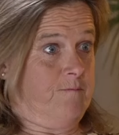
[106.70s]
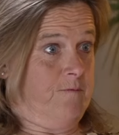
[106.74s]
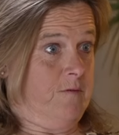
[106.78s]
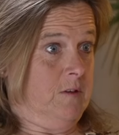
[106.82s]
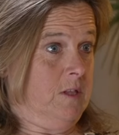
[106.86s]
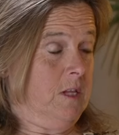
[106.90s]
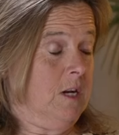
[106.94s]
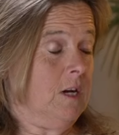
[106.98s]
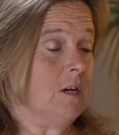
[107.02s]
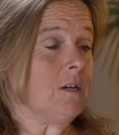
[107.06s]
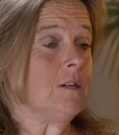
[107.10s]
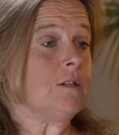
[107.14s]
for
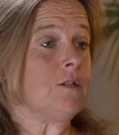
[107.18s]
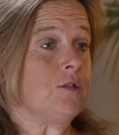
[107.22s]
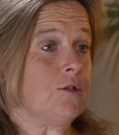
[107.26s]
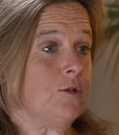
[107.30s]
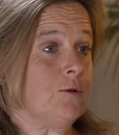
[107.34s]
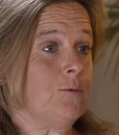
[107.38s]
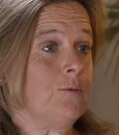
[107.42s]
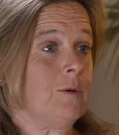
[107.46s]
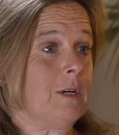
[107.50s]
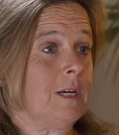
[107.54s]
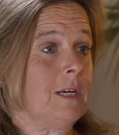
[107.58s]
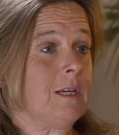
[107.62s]
the last
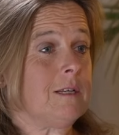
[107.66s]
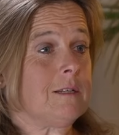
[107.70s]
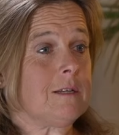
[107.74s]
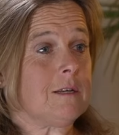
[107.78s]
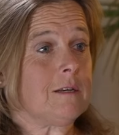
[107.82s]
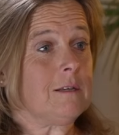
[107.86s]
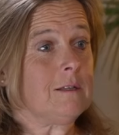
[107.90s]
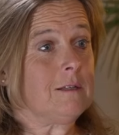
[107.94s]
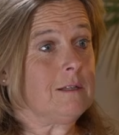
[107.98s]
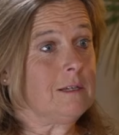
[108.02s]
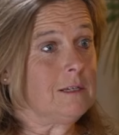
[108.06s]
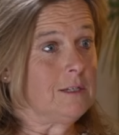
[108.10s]
2 weeks,
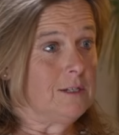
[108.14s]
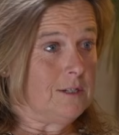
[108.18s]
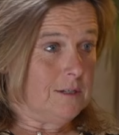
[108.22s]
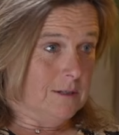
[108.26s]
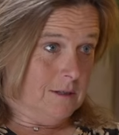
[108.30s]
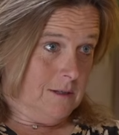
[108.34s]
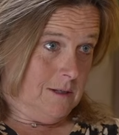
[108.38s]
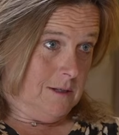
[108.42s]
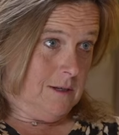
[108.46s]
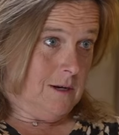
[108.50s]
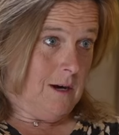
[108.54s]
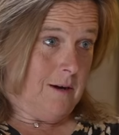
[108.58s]

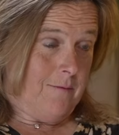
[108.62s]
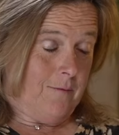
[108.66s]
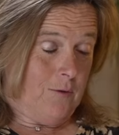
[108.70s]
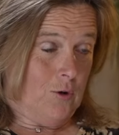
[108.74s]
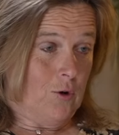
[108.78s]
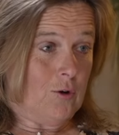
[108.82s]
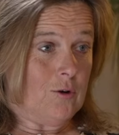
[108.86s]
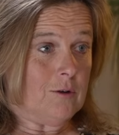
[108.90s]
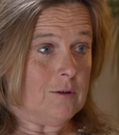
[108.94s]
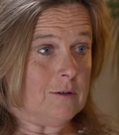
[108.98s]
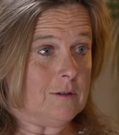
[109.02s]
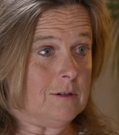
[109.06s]
I've
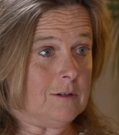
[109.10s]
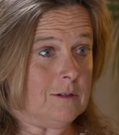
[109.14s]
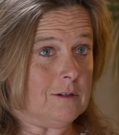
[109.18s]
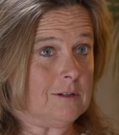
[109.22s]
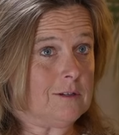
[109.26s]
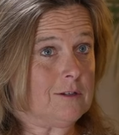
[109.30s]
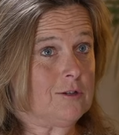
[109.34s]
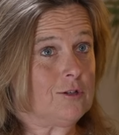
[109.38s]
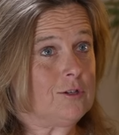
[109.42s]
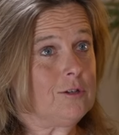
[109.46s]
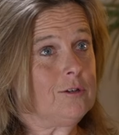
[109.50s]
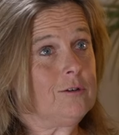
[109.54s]
got
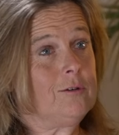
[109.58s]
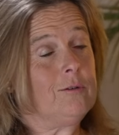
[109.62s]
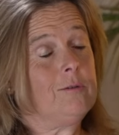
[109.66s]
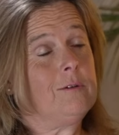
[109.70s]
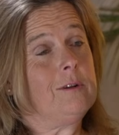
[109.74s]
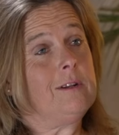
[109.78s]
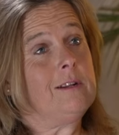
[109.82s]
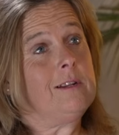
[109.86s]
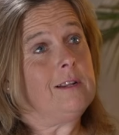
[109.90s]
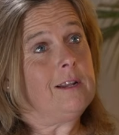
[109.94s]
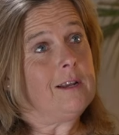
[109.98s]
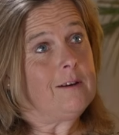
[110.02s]
two
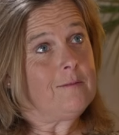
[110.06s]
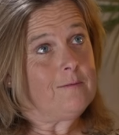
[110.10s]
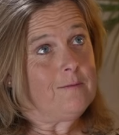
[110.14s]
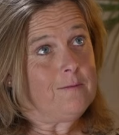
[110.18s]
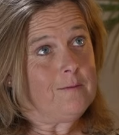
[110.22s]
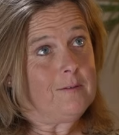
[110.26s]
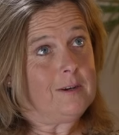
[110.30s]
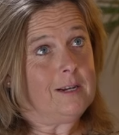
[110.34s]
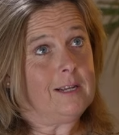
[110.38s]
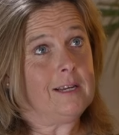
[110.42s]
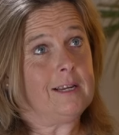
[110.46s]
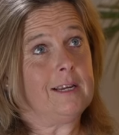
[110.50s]

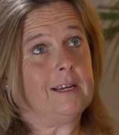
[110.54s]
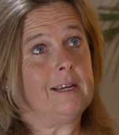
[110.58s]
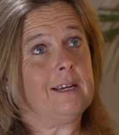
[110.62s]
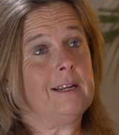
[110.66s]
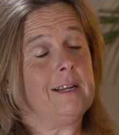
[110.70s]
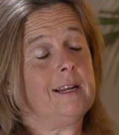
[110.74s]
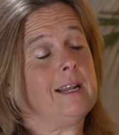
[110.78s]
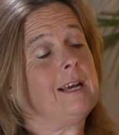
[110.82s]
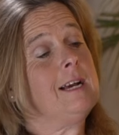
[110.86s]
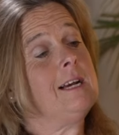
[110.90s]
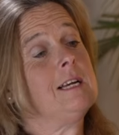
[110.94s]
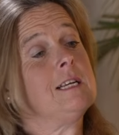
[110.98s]
lovely
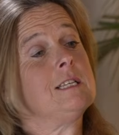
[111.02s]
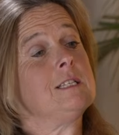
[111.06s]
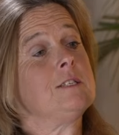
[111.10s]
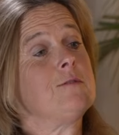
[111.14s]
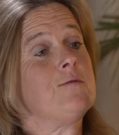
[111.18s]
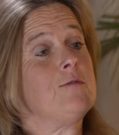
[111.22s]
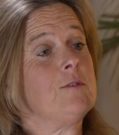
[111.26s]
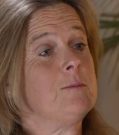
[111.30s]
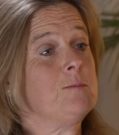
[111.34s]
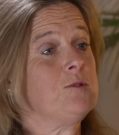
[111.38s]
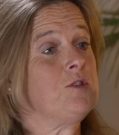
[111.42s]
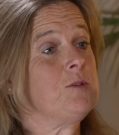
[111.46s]
lads
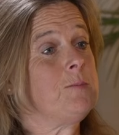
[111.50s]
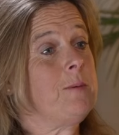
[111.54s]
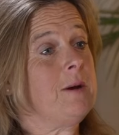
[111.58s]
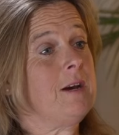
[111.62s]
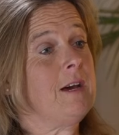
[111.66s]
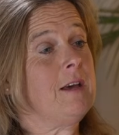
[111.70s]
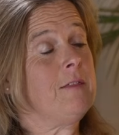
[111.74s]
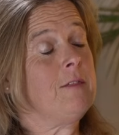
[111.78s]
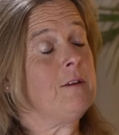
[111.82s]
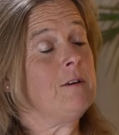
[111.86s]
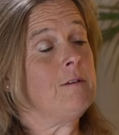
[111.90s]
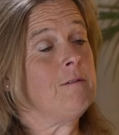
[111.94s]
from
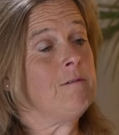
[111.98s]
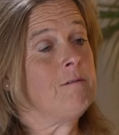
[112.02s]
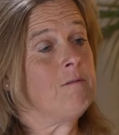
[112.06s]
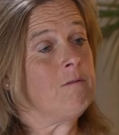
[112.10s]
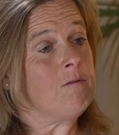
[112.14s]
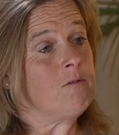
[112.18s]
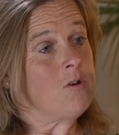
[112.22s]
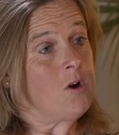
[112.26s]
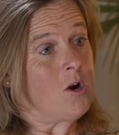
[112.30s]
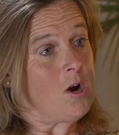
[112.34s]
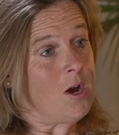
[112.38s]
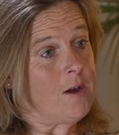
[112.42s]
Japan that have
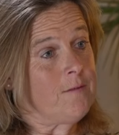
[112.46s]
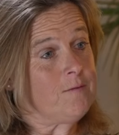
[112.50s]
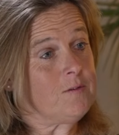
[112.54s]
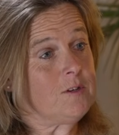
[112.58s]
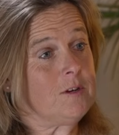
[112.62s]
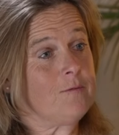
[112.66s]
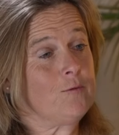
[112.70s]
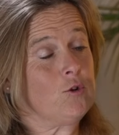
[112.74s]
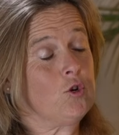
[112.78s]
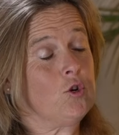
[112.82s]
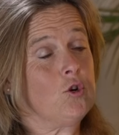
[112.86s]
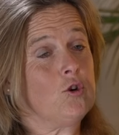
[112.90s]
arrived.
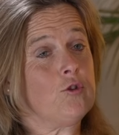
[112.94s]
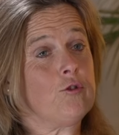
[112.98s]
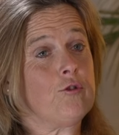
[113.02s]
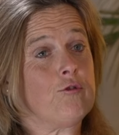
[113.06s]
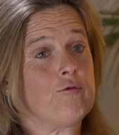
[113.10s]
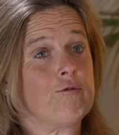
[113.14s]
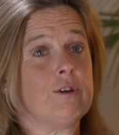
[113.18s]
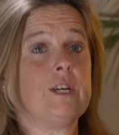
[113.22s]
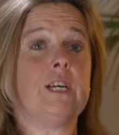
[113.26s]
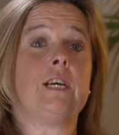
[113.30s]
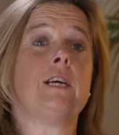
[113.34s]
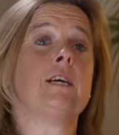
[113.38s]
I've got
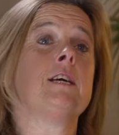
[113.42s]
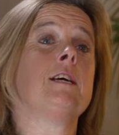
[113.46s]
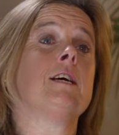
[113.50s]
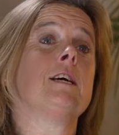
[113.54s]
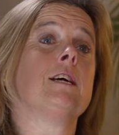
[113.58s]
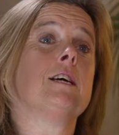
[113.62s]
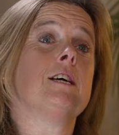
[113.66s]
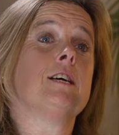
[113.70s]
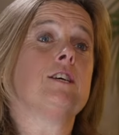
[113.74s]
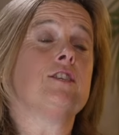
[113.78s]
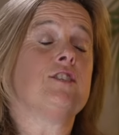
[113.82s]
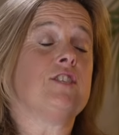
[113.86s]
3
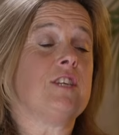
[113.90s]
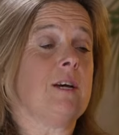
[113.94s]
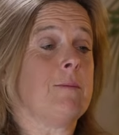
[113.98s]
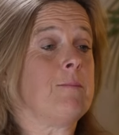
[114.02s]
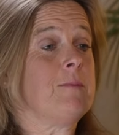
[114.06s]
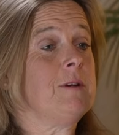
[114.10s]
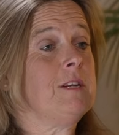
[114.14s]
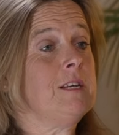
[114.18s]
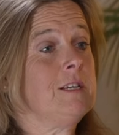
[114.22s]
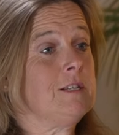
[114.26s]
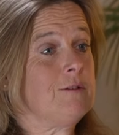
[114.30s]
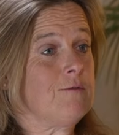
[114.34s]

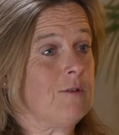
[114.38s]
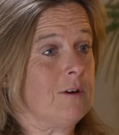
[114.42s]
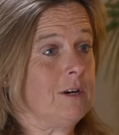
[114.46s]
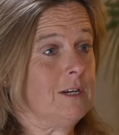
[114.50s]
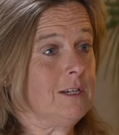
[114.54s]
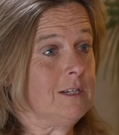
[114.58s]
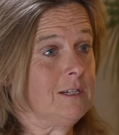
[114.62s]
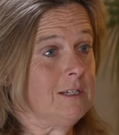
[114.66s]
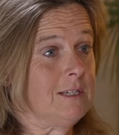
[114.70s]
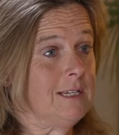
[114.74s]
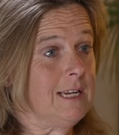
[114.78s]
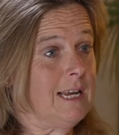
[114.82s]
Japanese
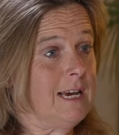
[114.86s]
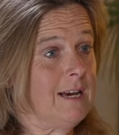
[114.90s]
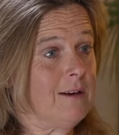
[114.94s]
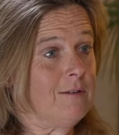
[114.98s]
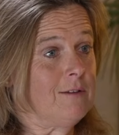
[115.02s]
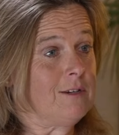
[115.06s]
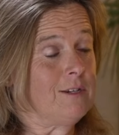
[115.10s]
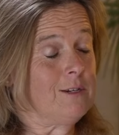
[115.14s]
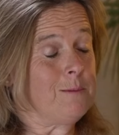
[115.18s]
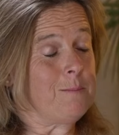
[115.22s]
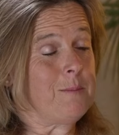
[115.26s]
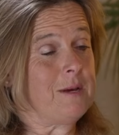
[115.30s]
riders now
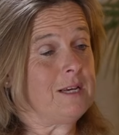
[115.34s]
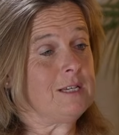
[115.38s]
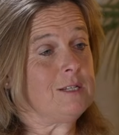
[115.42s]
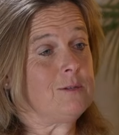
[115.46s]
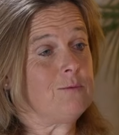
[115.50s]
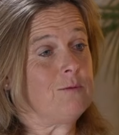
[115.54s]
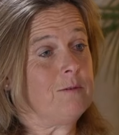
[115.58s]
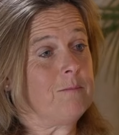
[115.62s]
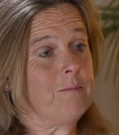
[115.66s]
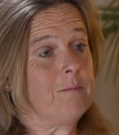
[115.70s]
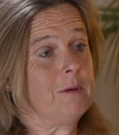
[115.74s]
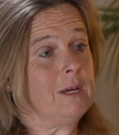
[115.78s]
that are
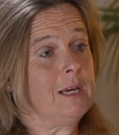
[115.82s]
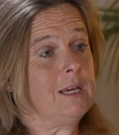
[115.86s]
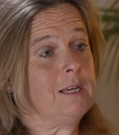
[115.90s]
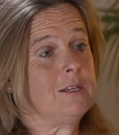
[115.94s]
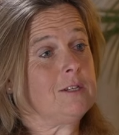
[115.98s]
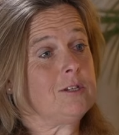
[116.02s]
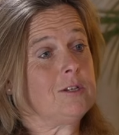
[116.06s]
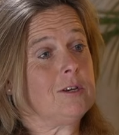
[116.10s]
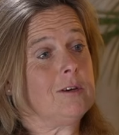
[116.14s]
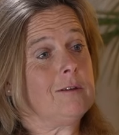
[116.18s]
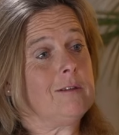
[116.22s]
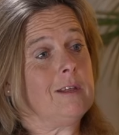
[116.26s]
based with me,
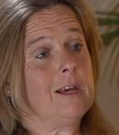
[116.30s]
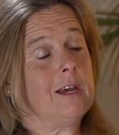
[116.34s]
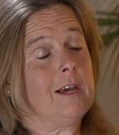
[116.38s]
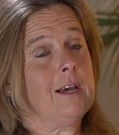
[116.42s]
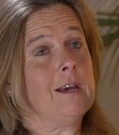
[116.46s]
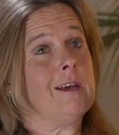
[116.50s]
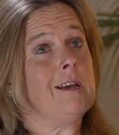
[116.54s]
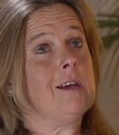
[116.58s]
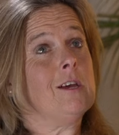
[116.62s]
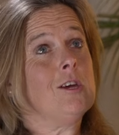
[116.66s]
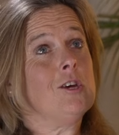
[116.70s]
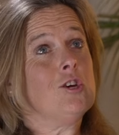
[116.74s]
so
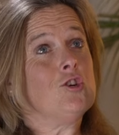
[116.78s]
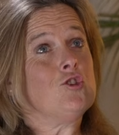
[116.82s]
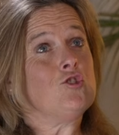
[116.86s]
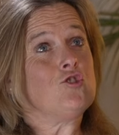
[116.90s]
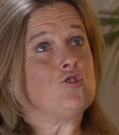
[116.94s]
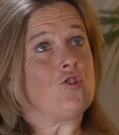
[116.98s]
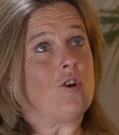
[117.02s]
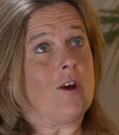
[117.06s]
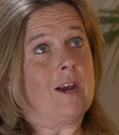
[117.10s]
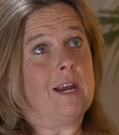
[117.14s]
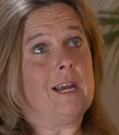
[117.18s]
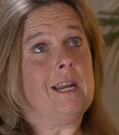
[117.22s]
they're
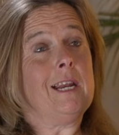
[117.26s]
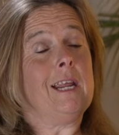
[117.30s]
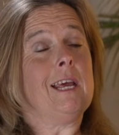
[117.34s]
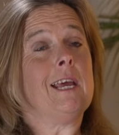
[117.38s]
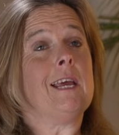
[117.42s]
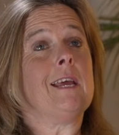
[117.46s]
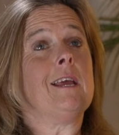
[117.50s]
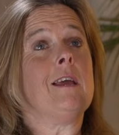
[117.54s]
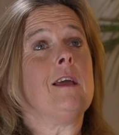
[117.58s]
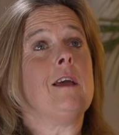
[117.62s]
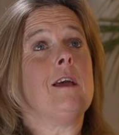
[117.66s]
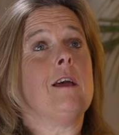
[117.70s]

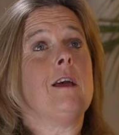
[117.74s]
training.